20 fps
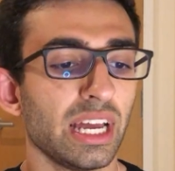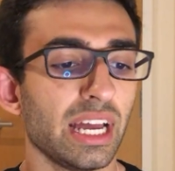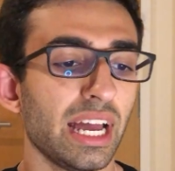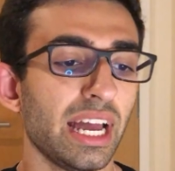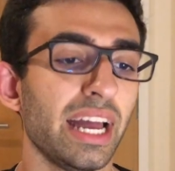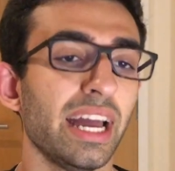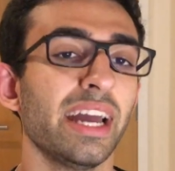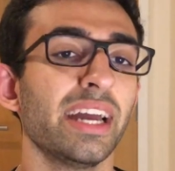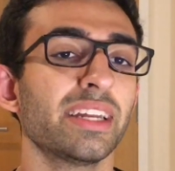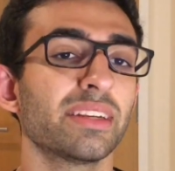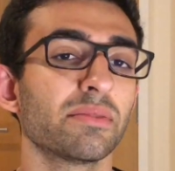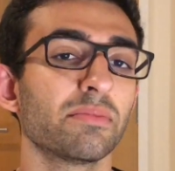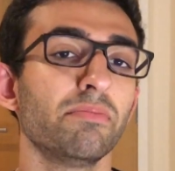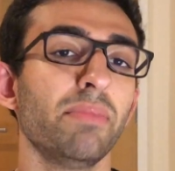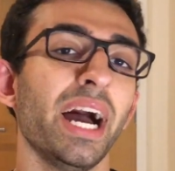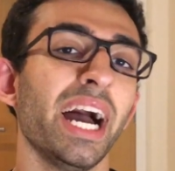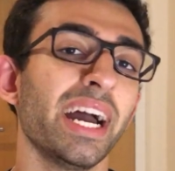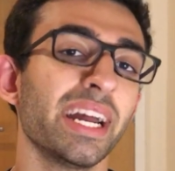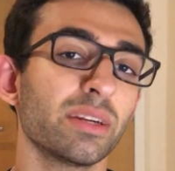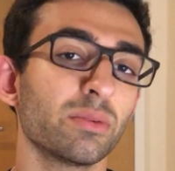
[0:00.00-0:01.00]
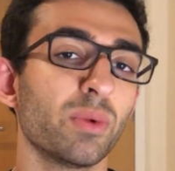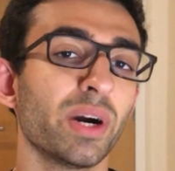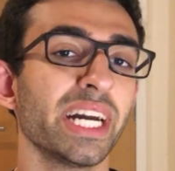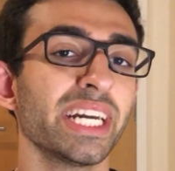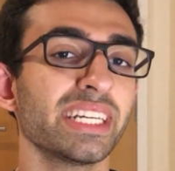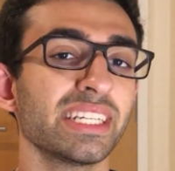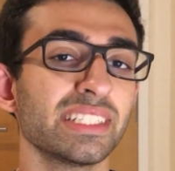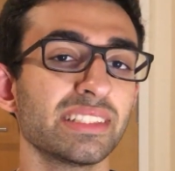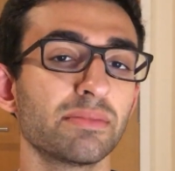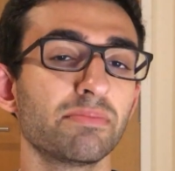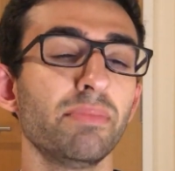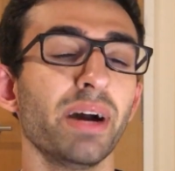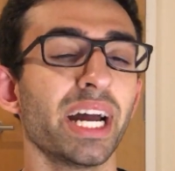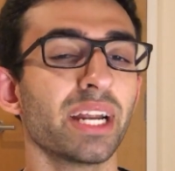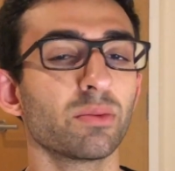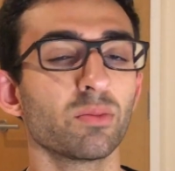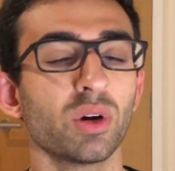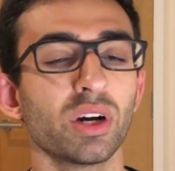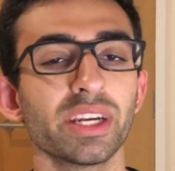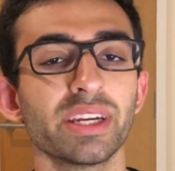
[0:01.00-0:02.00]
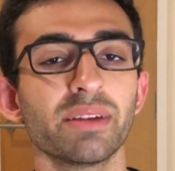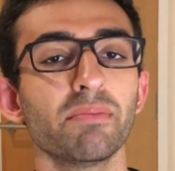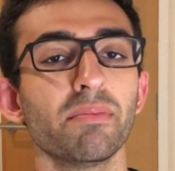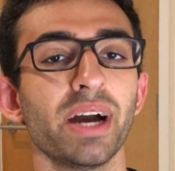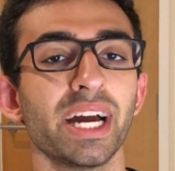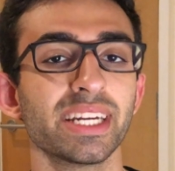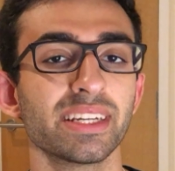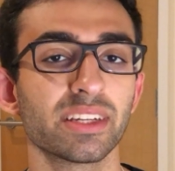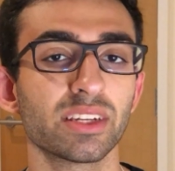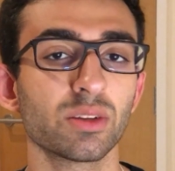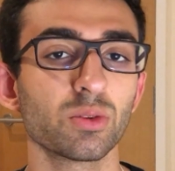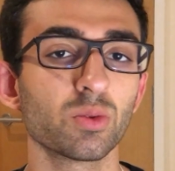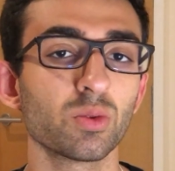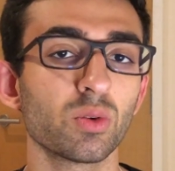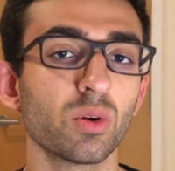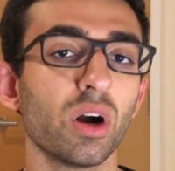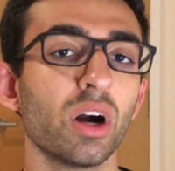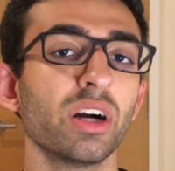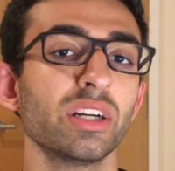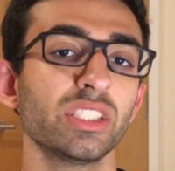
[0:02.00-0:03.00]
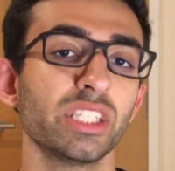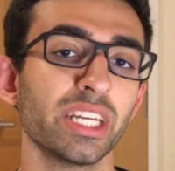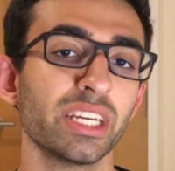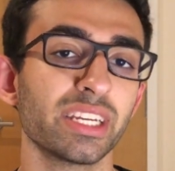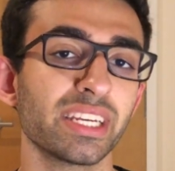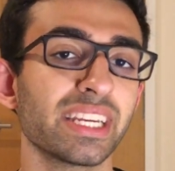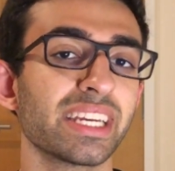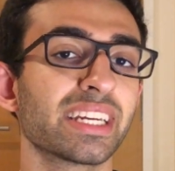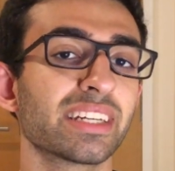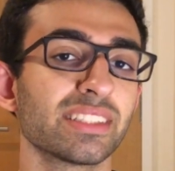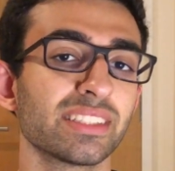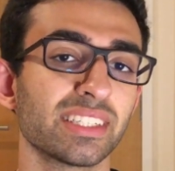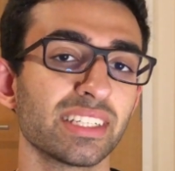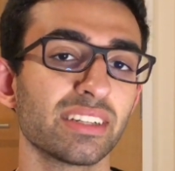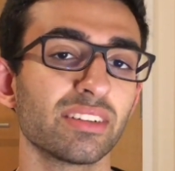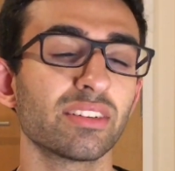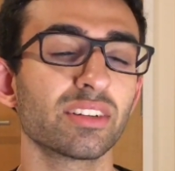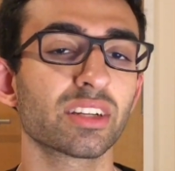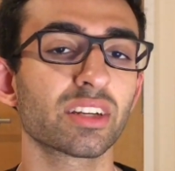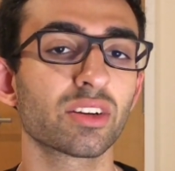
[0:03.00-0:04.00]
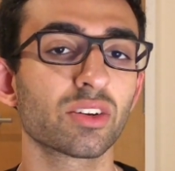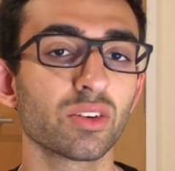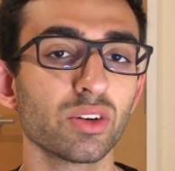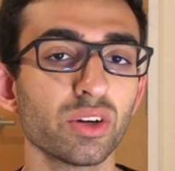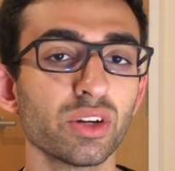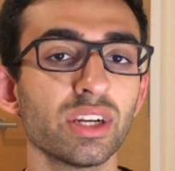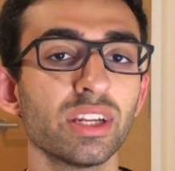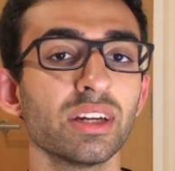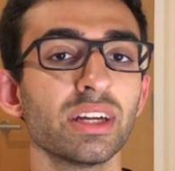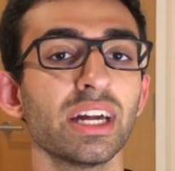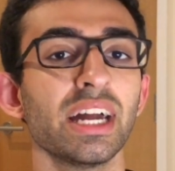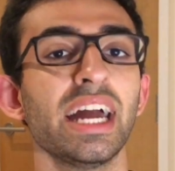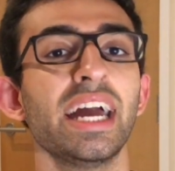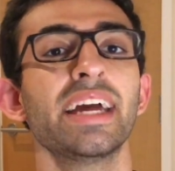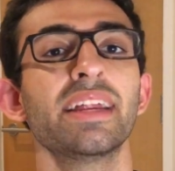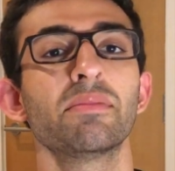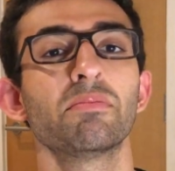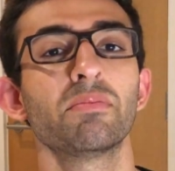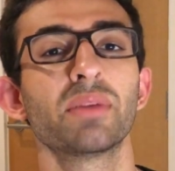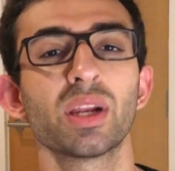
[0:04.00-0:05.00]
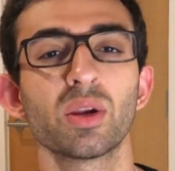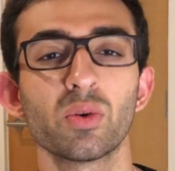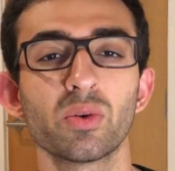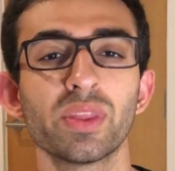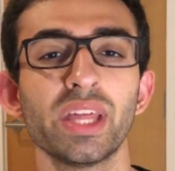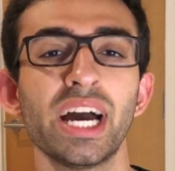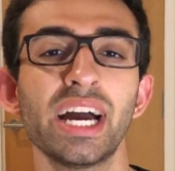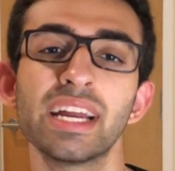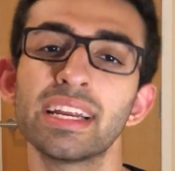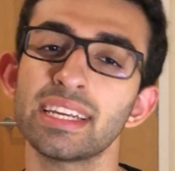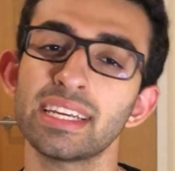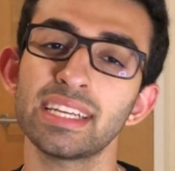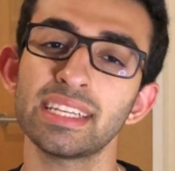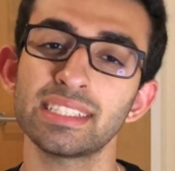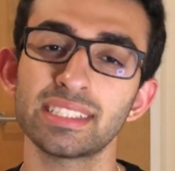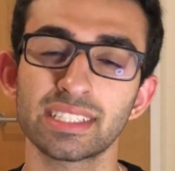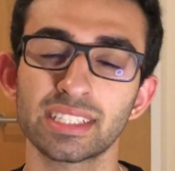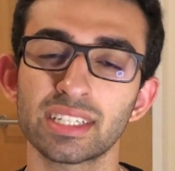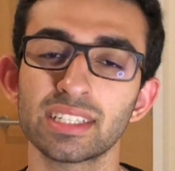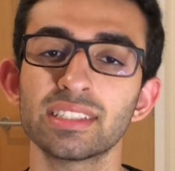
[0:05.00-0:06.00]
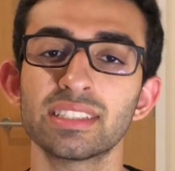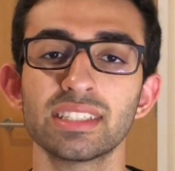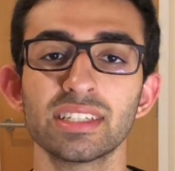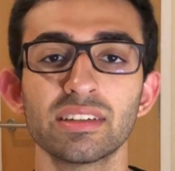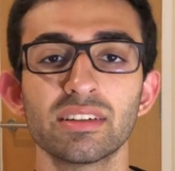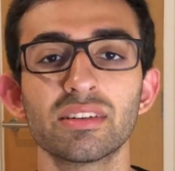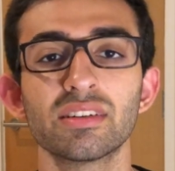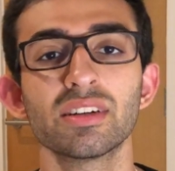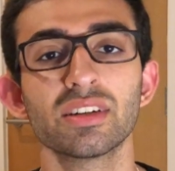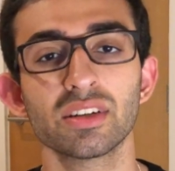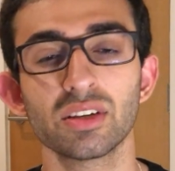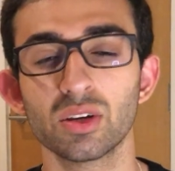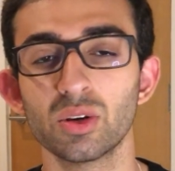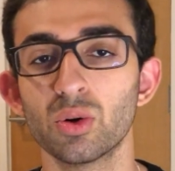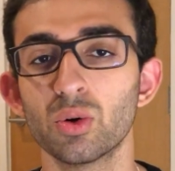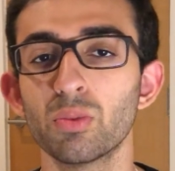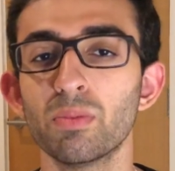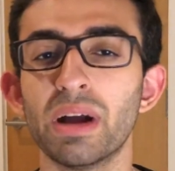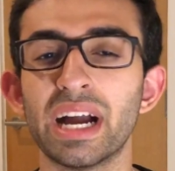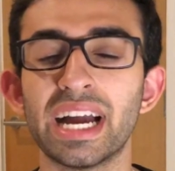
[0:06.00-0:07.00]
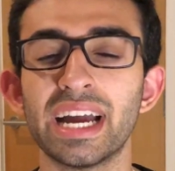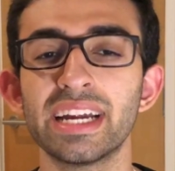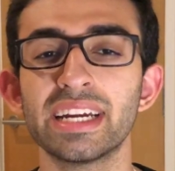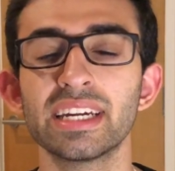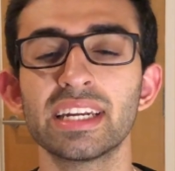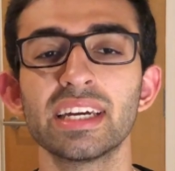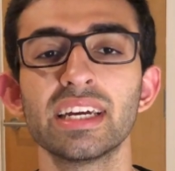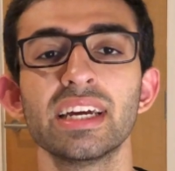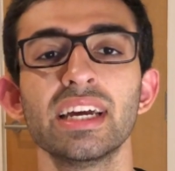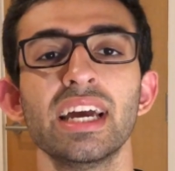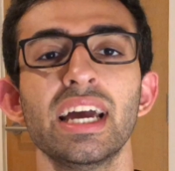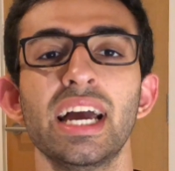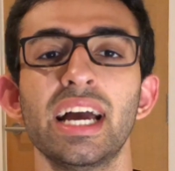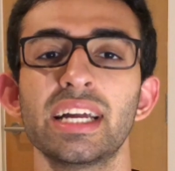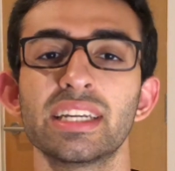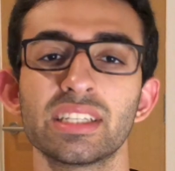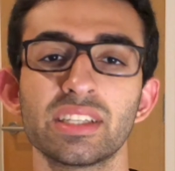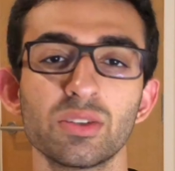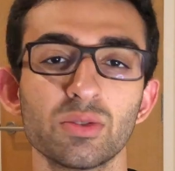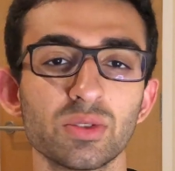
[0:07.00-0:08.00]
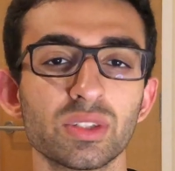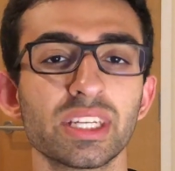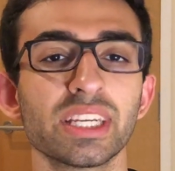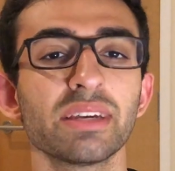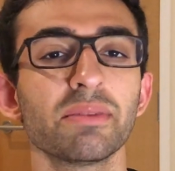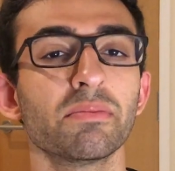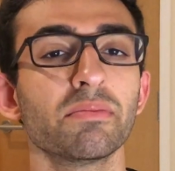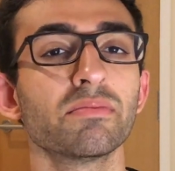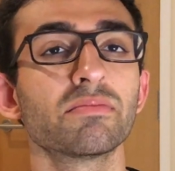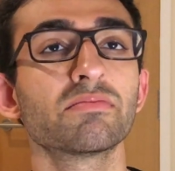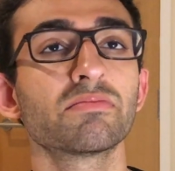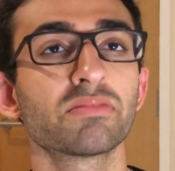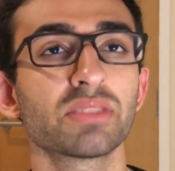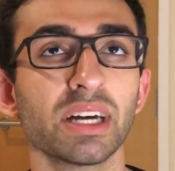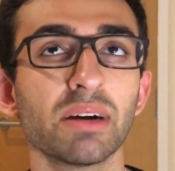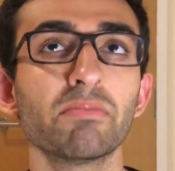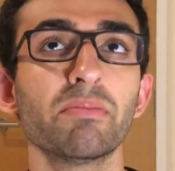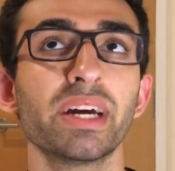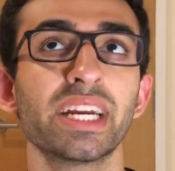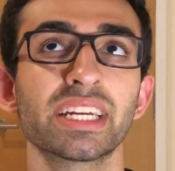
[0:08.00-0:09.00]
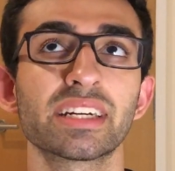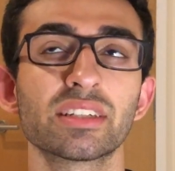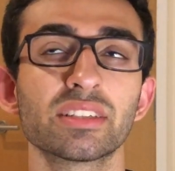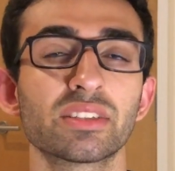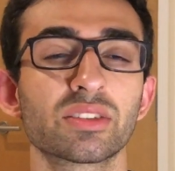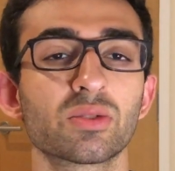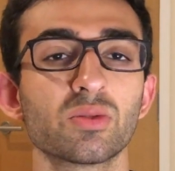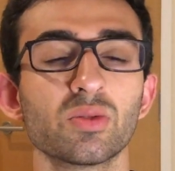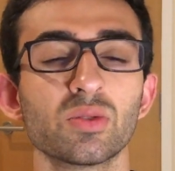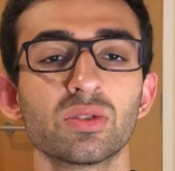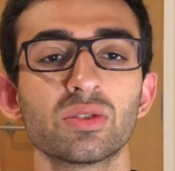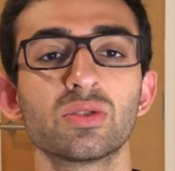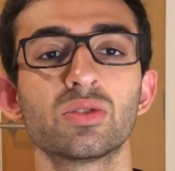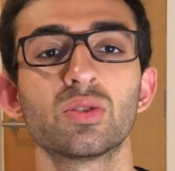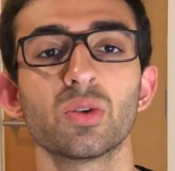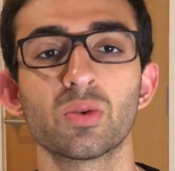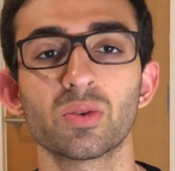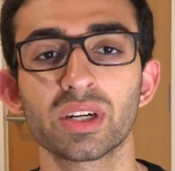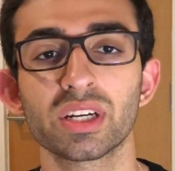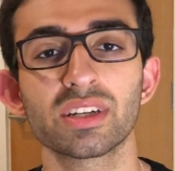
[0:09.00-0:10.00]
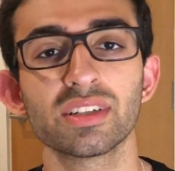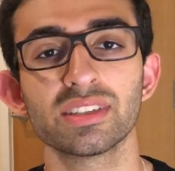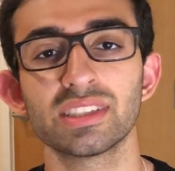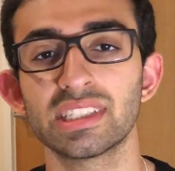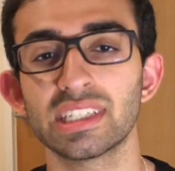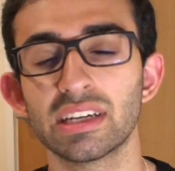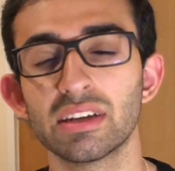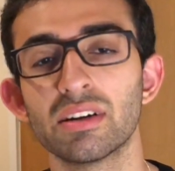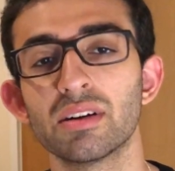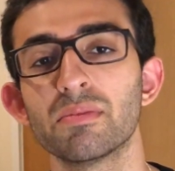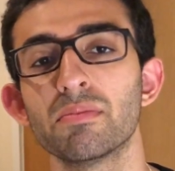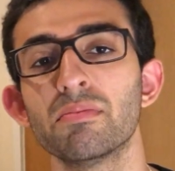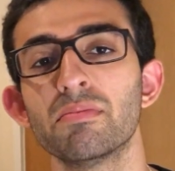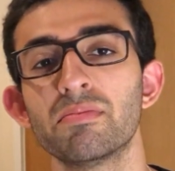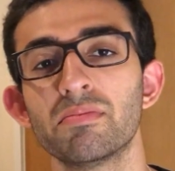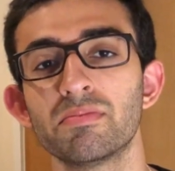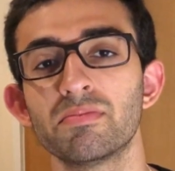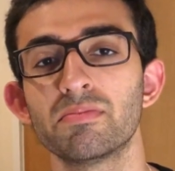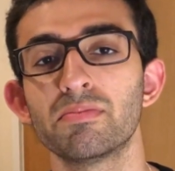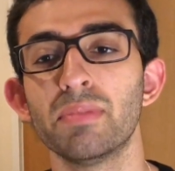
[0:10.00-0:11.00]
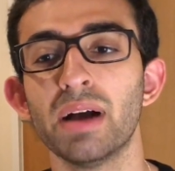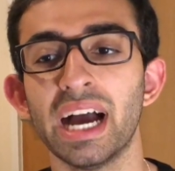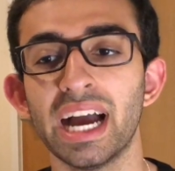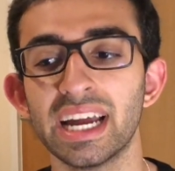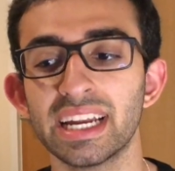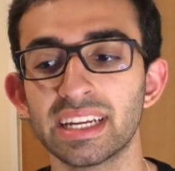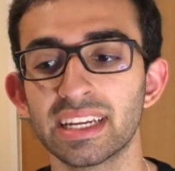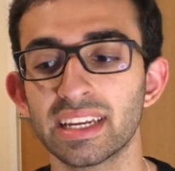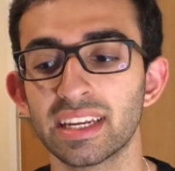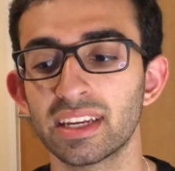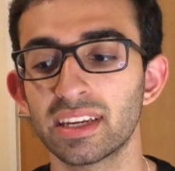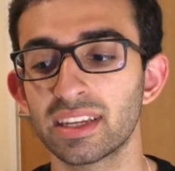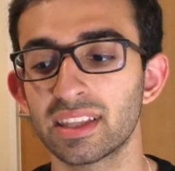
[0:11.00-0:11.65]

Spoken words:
And band-wise, band 1 and band 2 are generally considered good, and below that is considered a low band. And usually some medical schools don't consider band